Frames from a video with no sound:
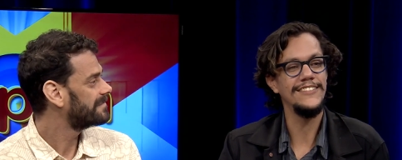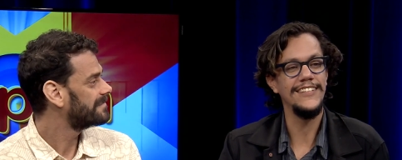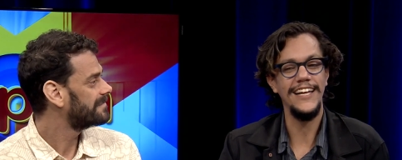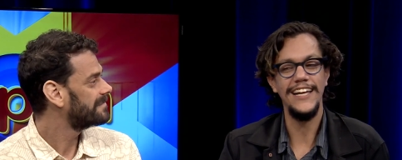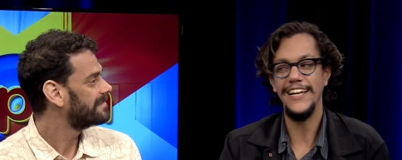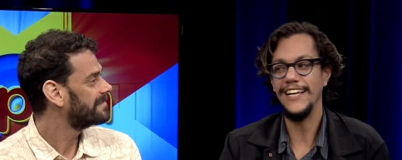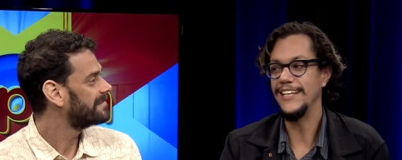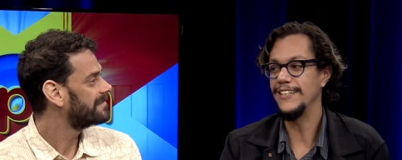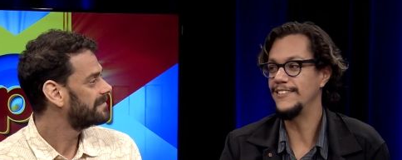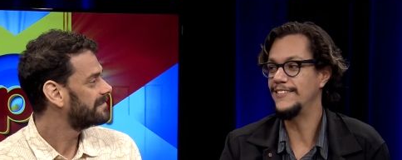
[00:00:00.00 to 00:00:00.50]

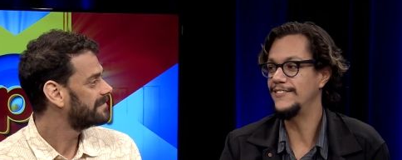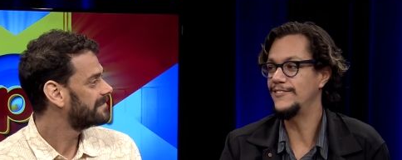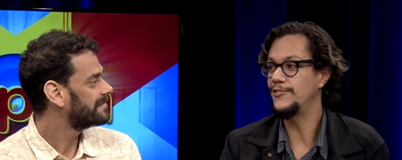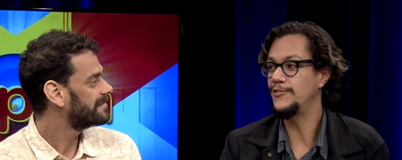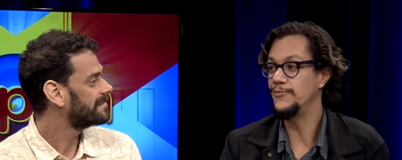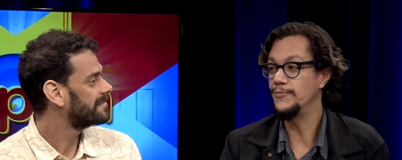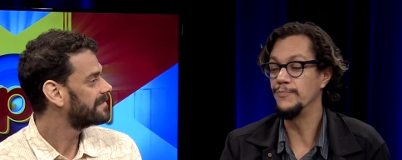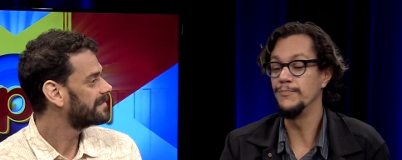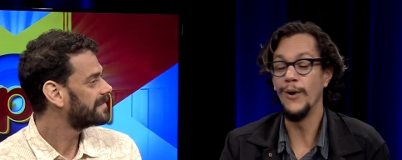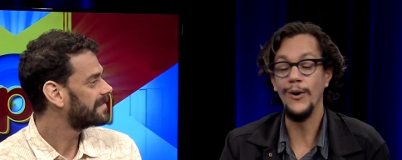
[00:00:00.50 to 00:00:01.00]
Speaker 1: They
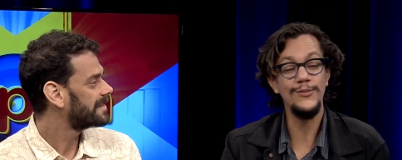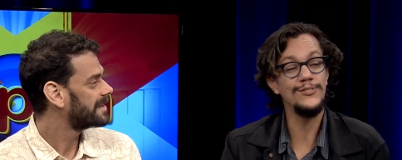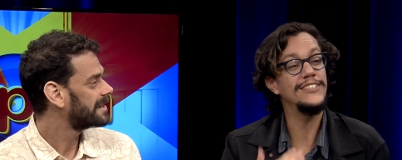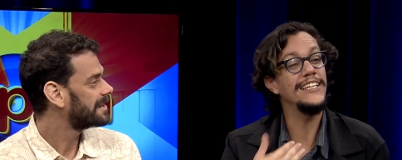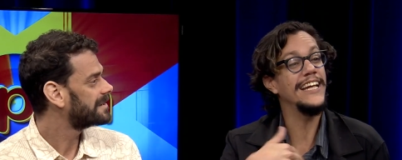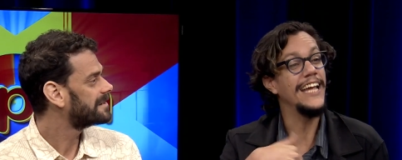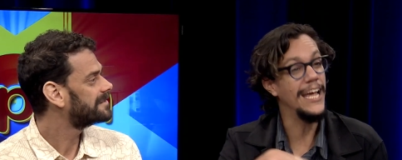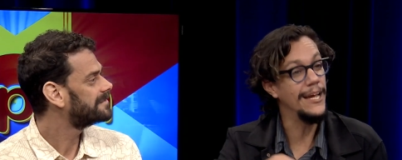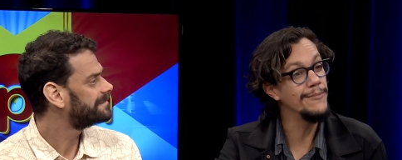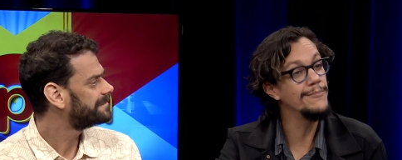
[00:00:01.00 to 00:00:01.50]

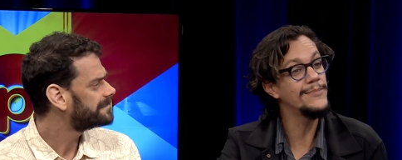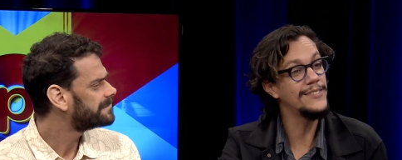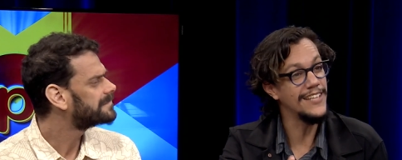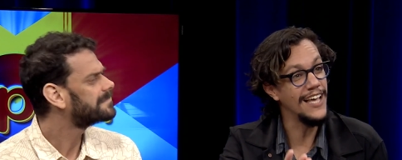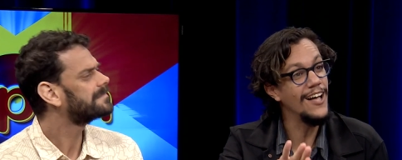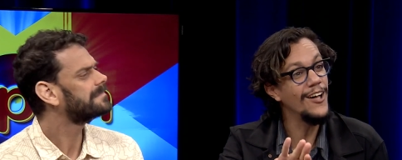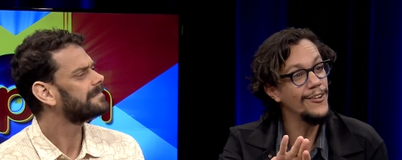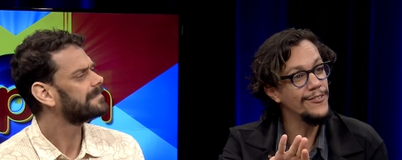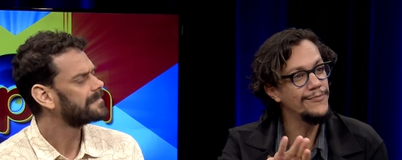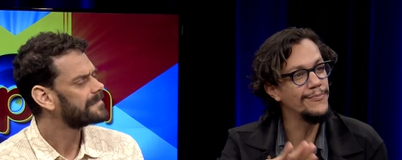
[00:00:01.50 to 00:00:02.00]
mostly
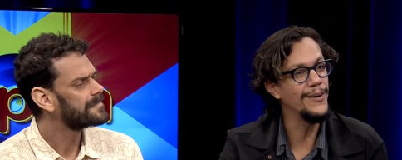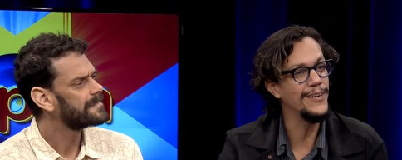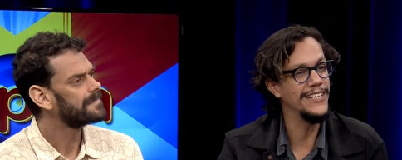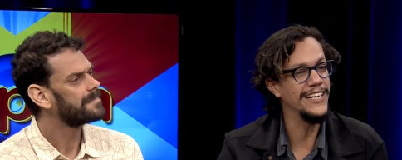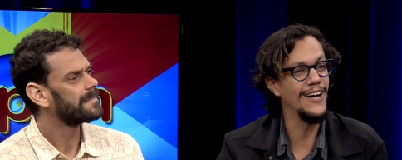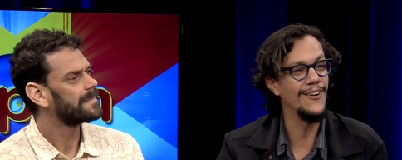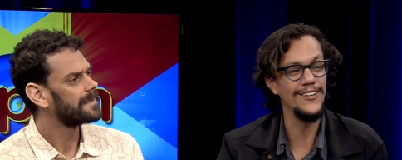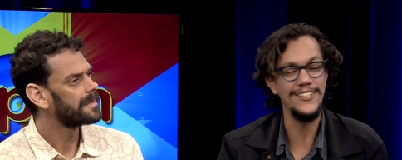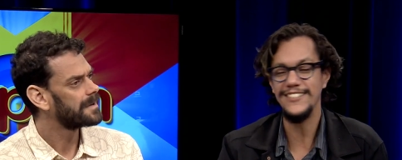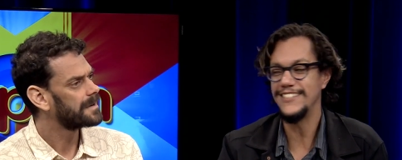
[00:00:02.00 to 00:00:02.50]
himself, but in
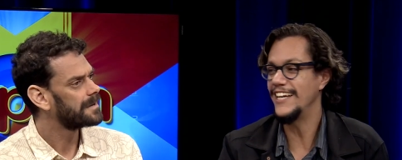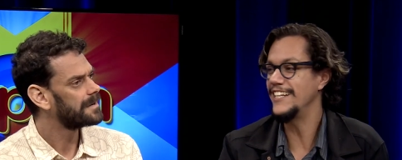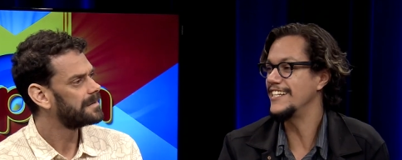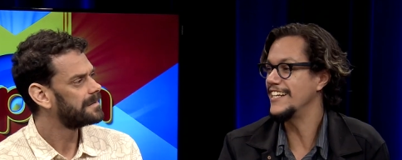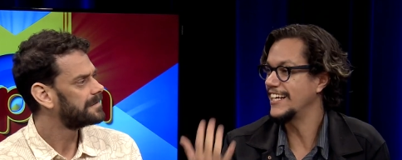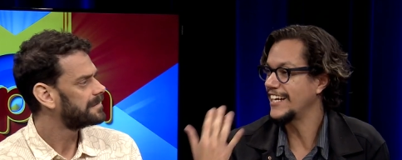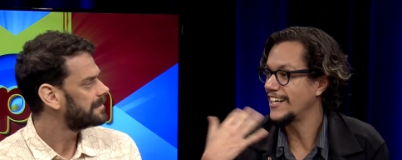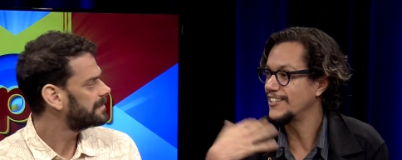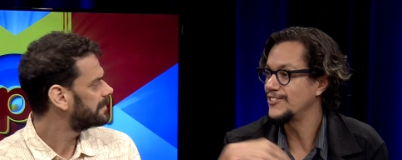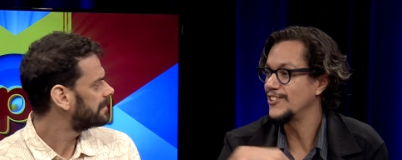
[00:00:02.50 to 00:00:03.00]
our
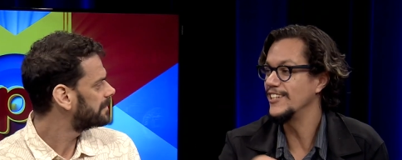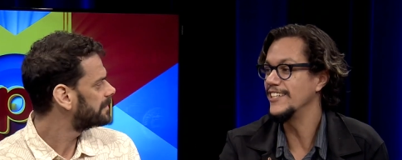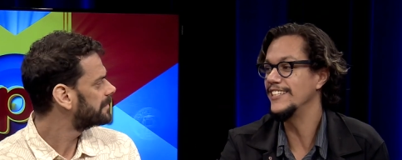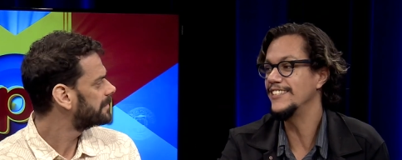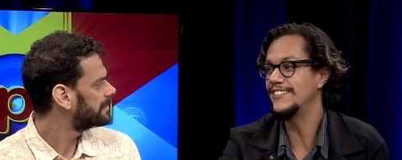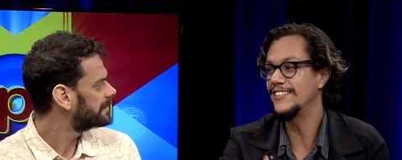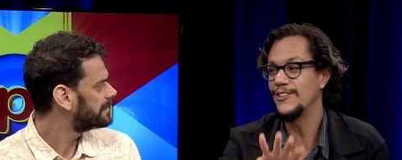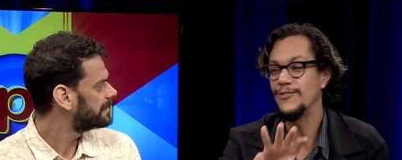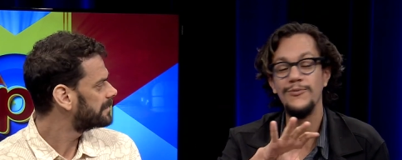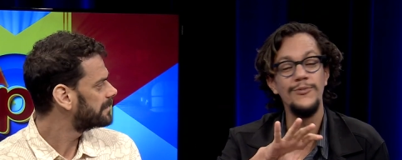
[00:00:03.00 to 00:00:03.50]
staging actually
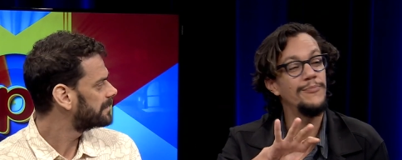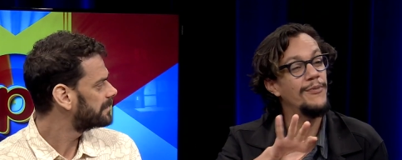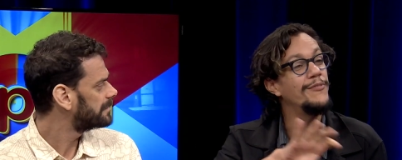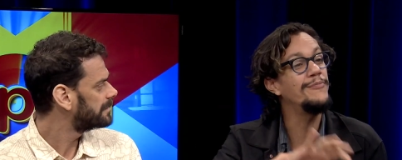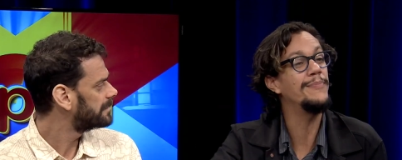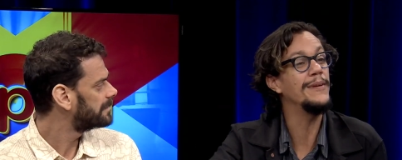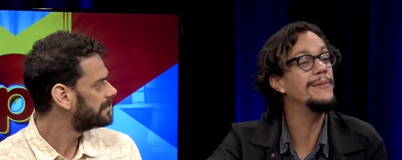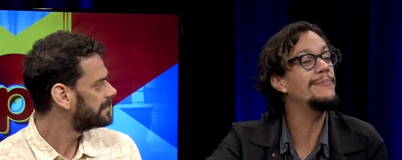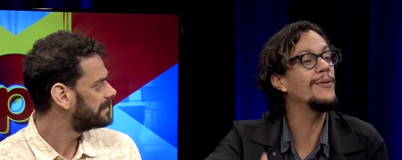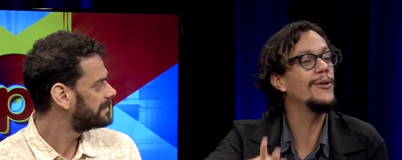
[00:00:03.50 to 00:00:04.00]
it's a group
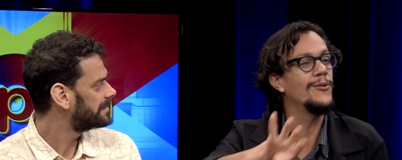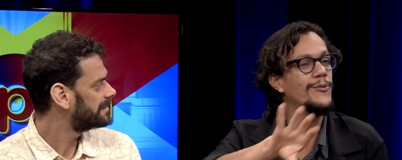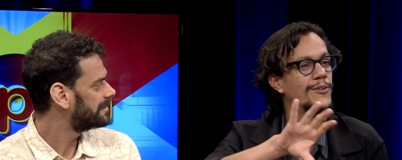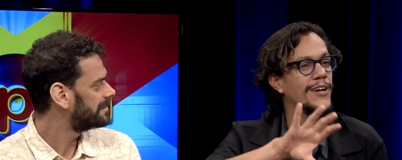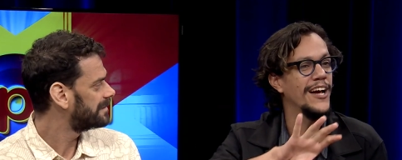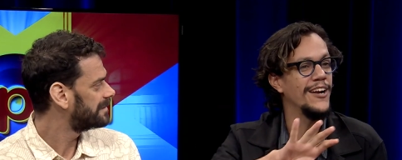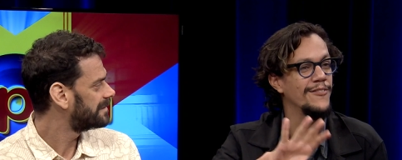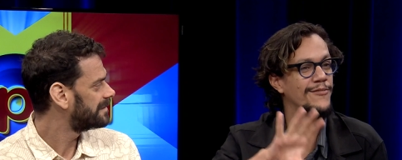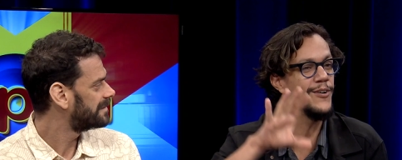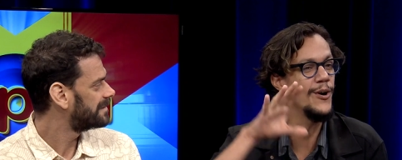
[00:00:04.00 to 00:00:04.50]
of people who
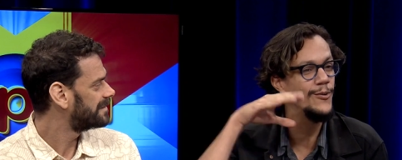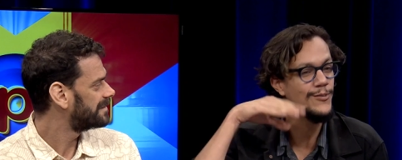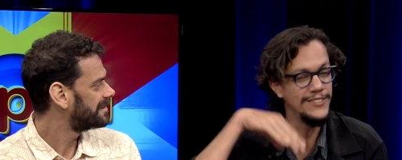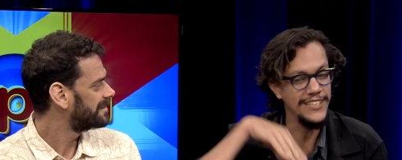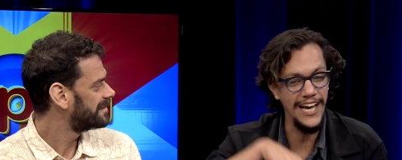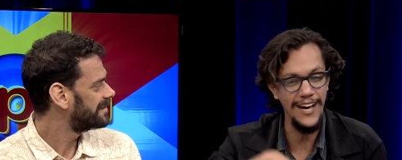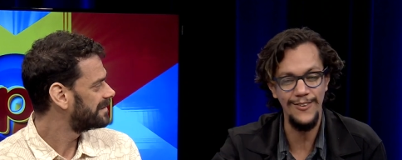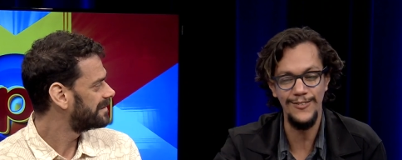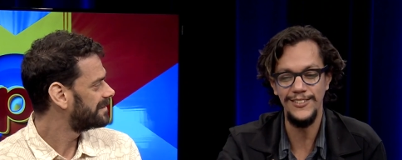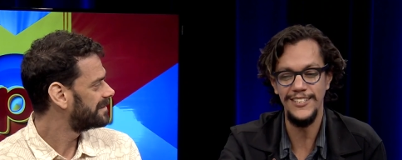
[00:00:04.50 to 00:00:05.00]
kind of go
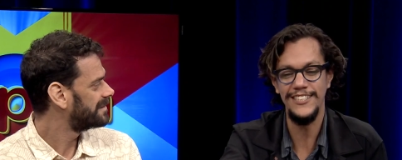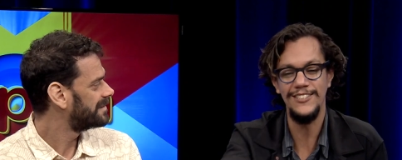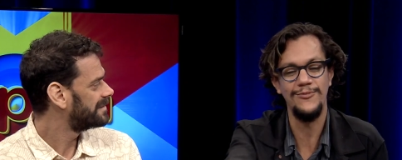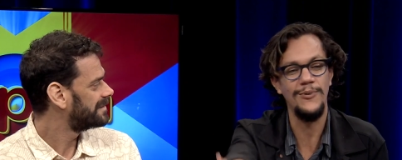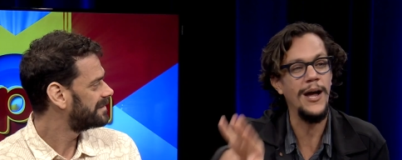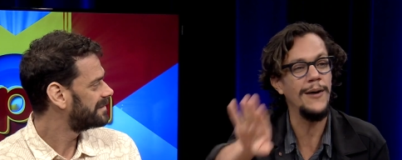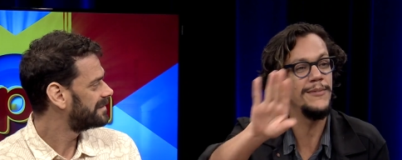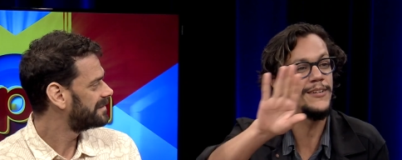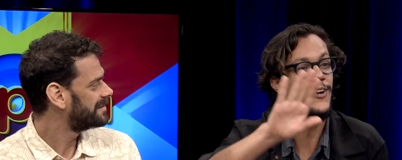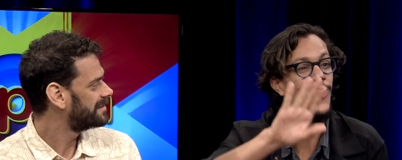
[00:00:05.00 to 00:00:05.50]
down this
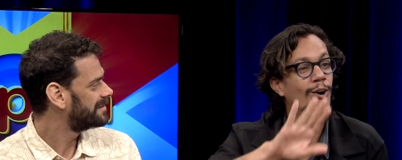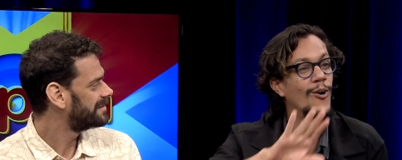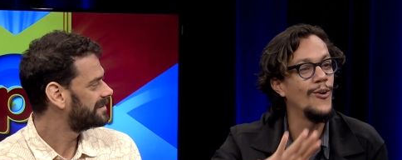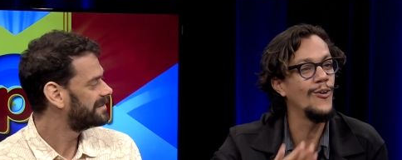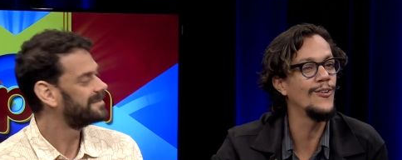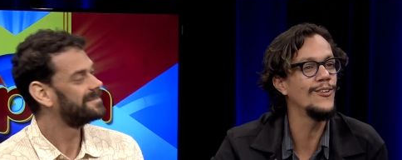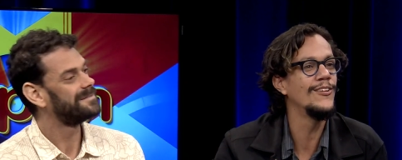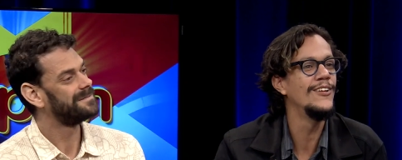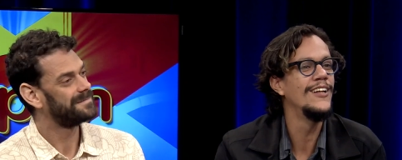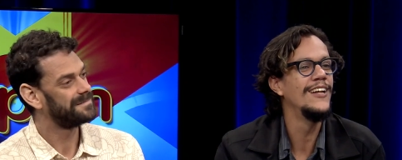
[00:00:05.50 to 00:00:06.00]
rabbit
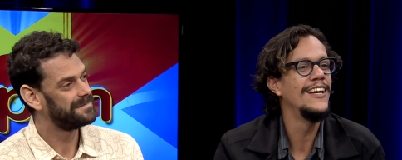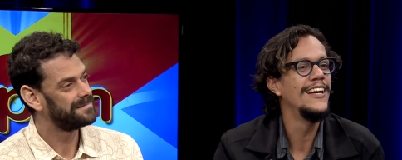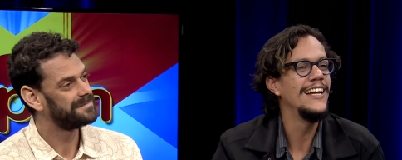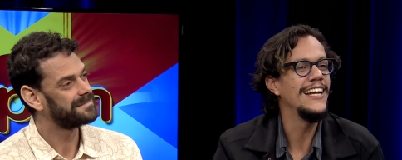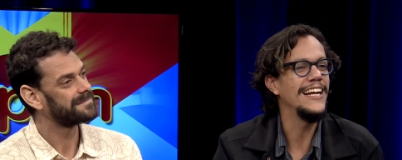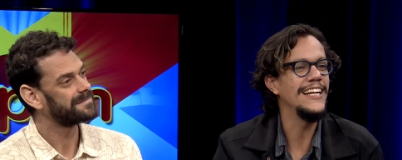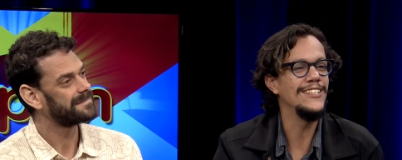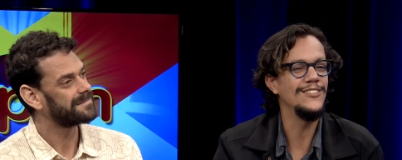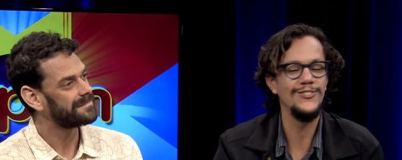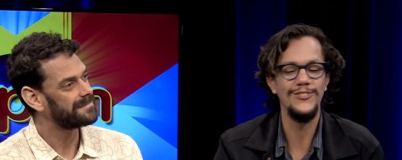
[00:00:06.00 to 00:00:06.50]
hole
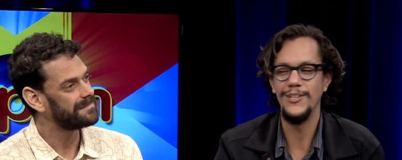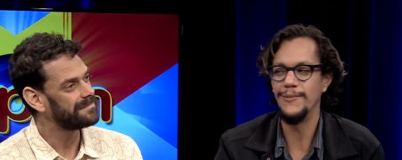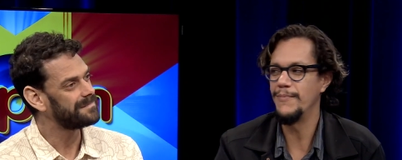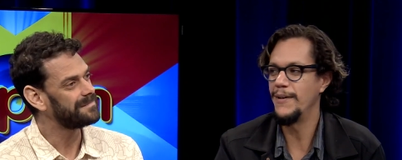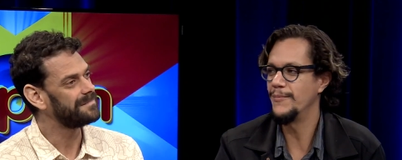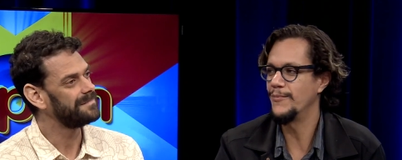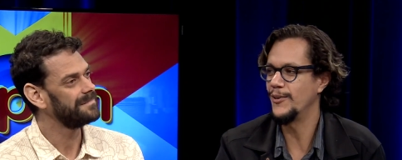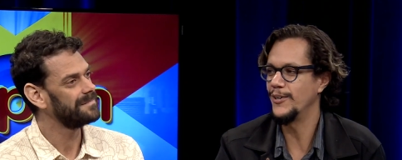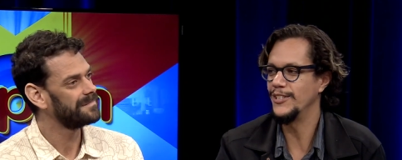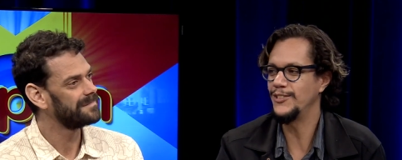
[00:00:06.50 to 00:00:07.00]
into the
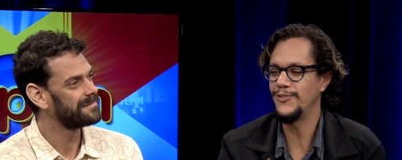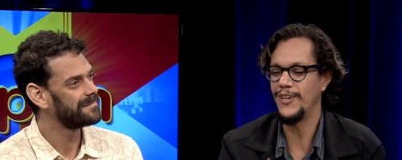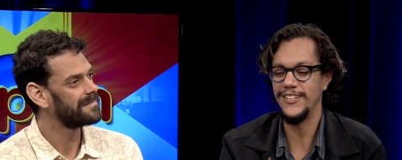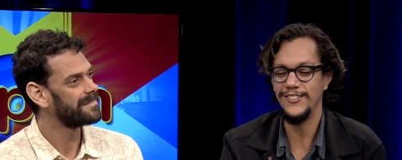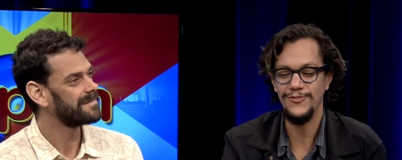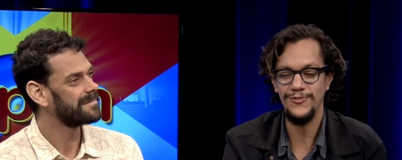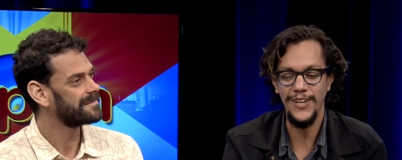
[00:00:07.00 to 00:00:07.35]
memory, try,